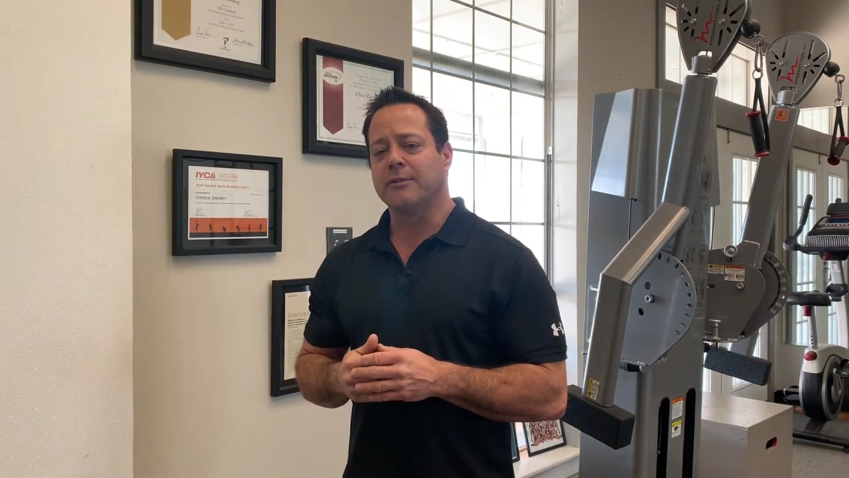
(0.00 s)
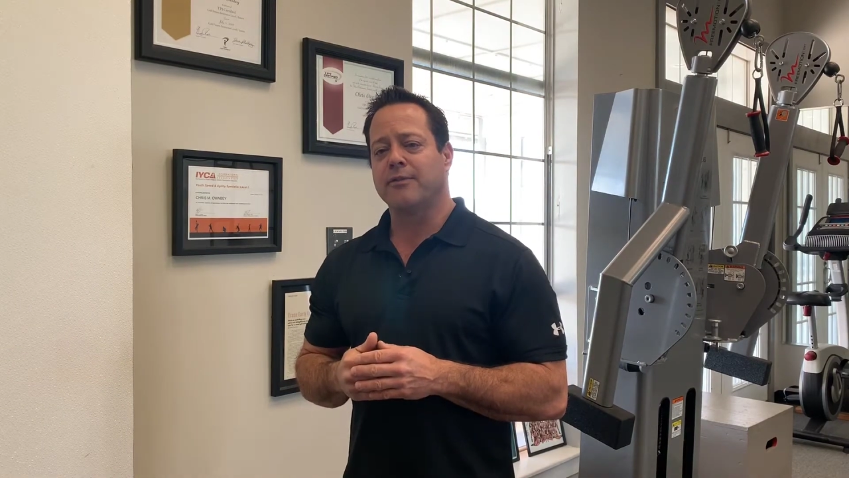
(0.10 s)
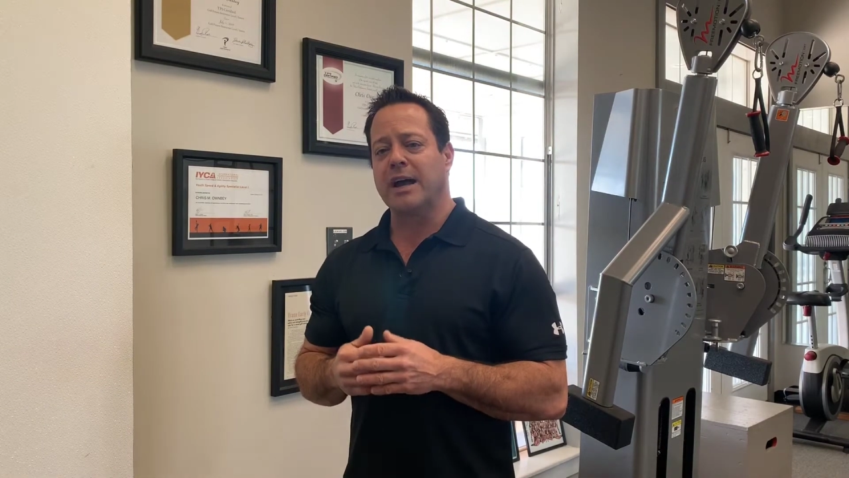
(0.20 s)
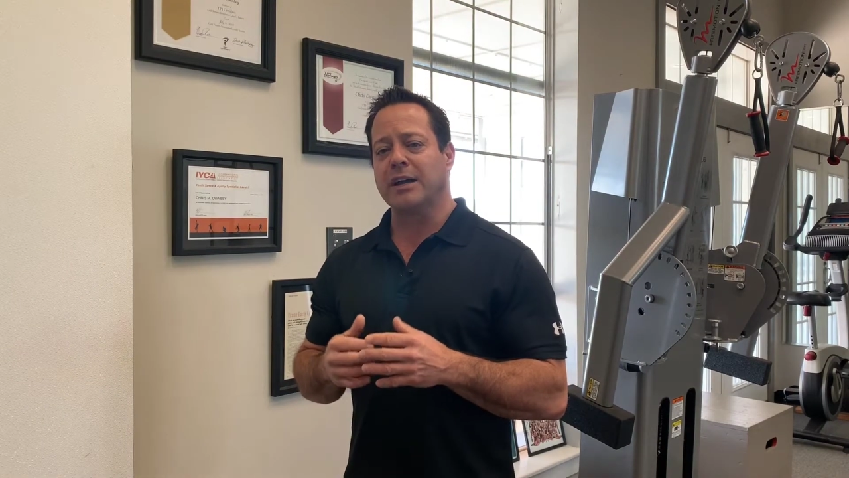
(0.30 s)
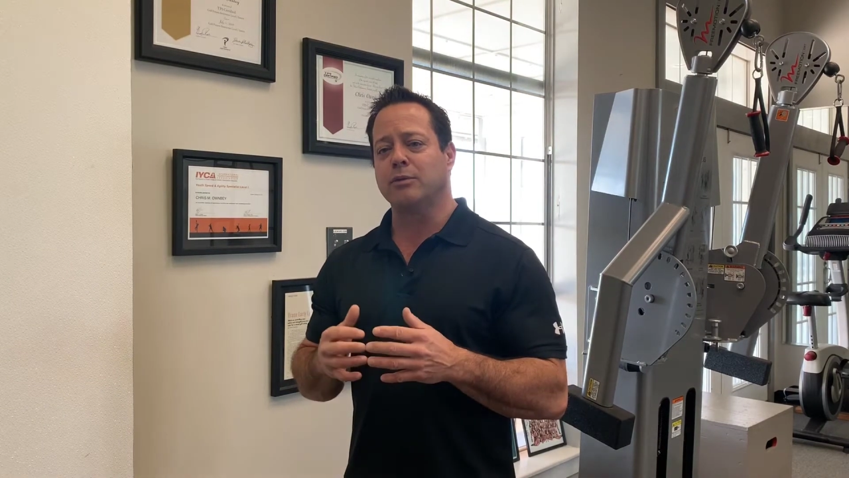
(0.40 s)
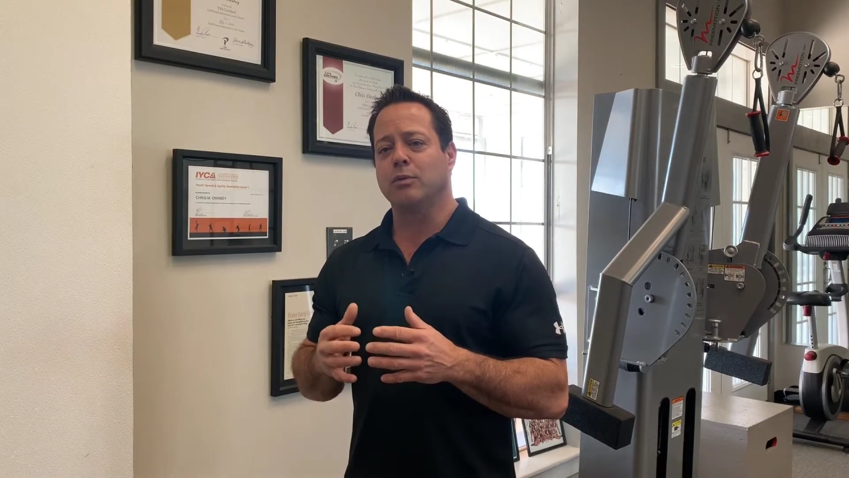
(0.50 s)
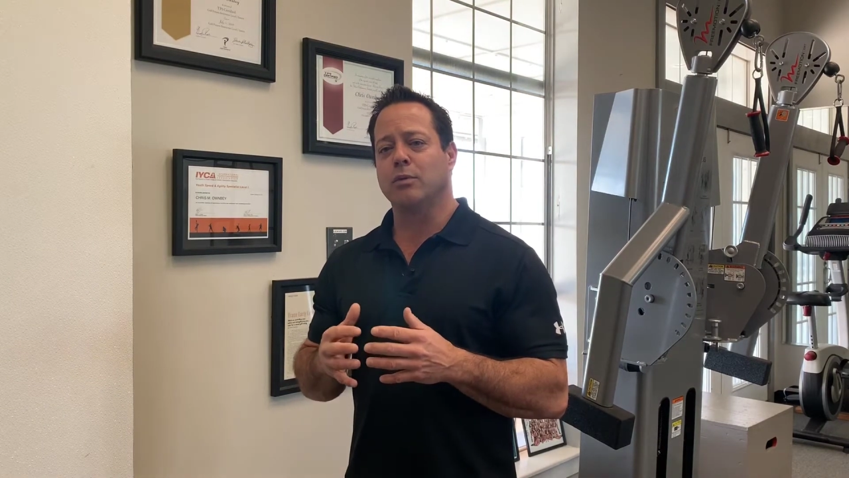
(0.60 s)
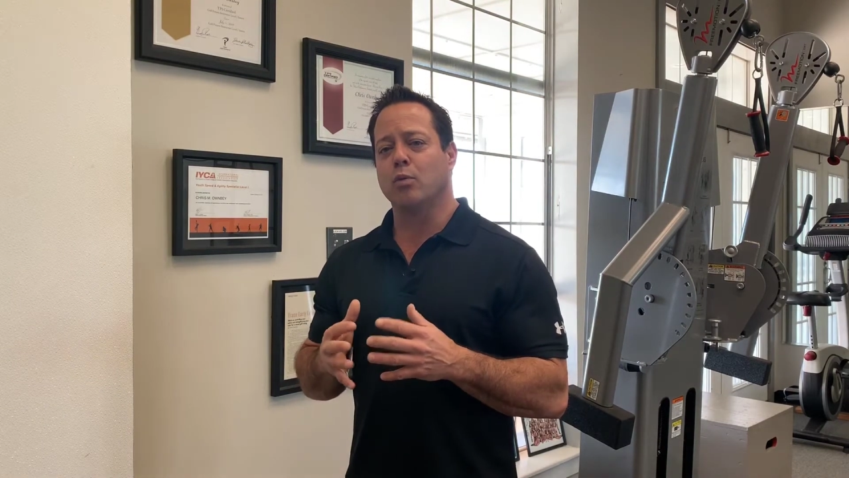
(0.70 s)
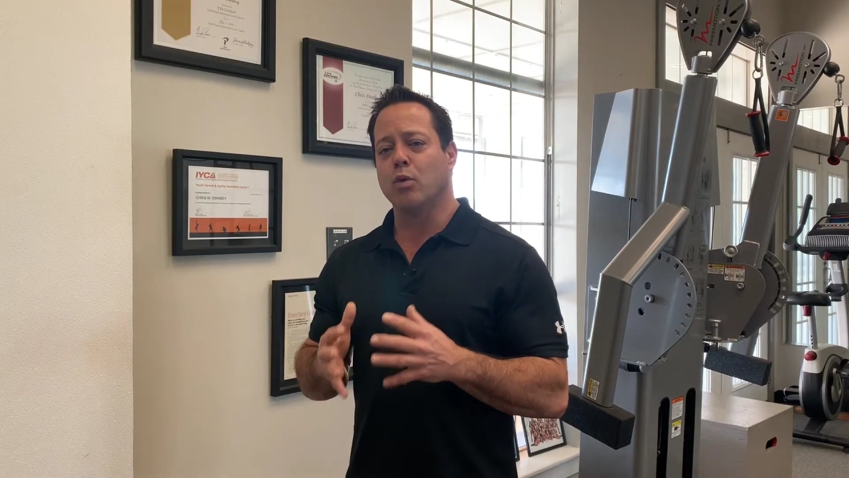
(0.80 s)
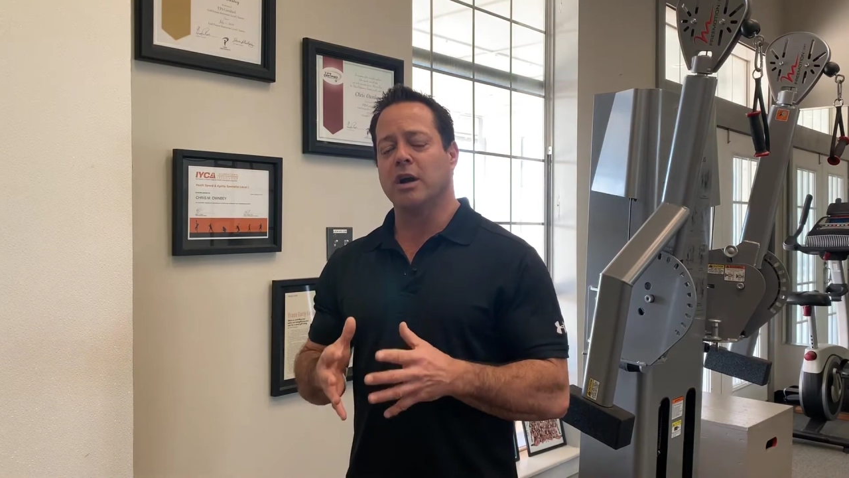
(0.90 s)
find
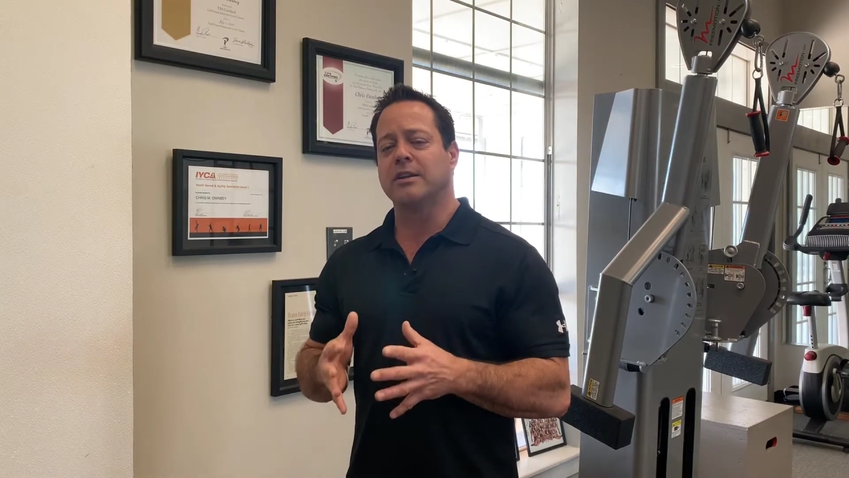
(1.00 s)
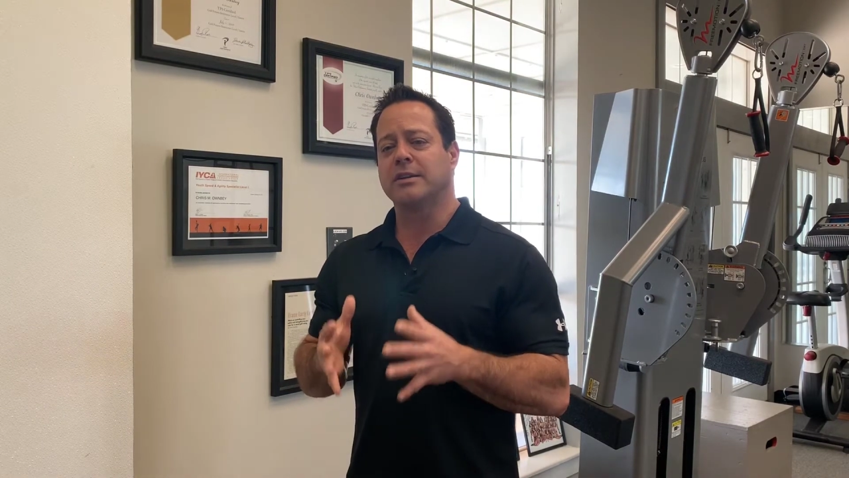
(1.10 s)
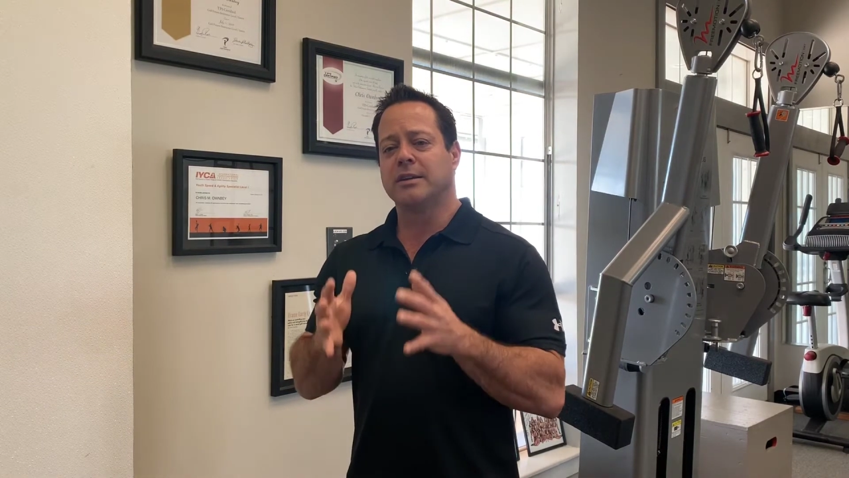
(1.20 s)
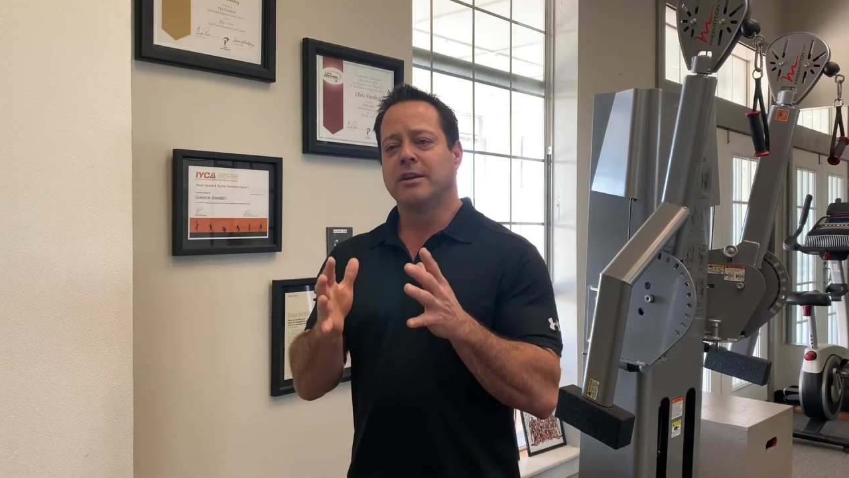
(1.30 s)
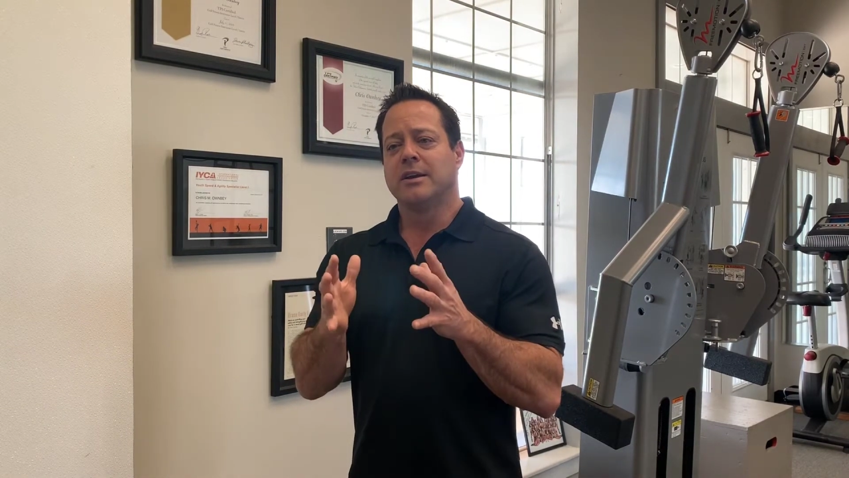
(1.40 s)
what